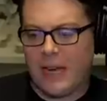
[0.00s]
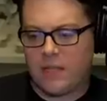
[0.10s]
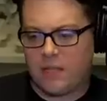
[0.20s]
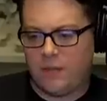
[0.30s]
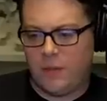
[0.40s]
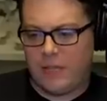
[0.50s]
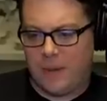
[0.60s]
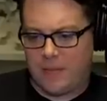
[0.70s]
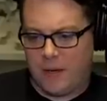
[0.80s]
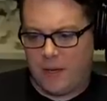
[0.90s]
Cactus a few
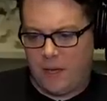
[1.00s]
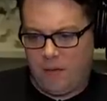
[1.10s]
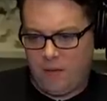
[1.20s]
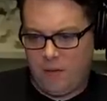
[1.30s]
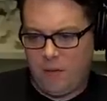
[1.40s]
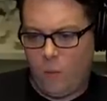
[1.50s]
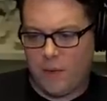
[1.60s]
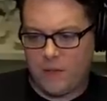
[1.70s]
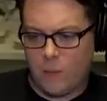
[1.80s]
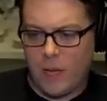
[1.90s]
times now
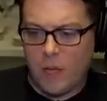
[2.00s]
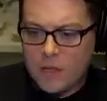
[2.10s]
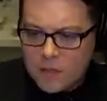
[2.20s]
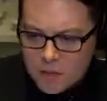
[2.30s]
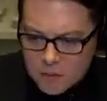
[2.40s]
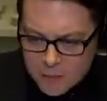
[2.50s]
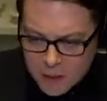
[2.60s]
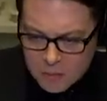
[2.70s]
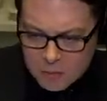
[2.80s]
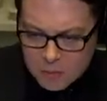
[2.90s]
once when I lost, hold
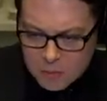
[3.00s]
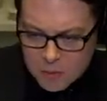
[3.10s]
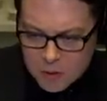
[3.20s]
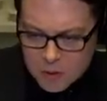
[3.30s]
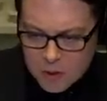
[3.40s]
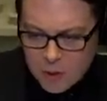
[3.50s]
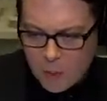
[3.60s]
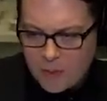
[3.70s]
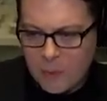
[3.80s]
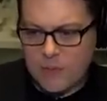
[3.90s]

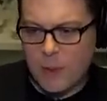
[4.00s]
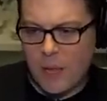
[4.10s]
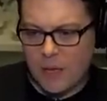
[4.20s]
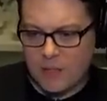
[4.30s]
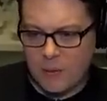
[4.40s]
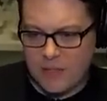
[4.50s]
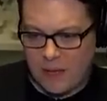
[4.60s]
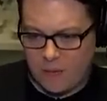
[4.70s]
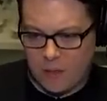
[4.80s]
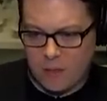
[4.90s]
on. once when I lost to
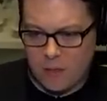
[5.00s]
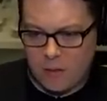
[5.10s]
Xavier.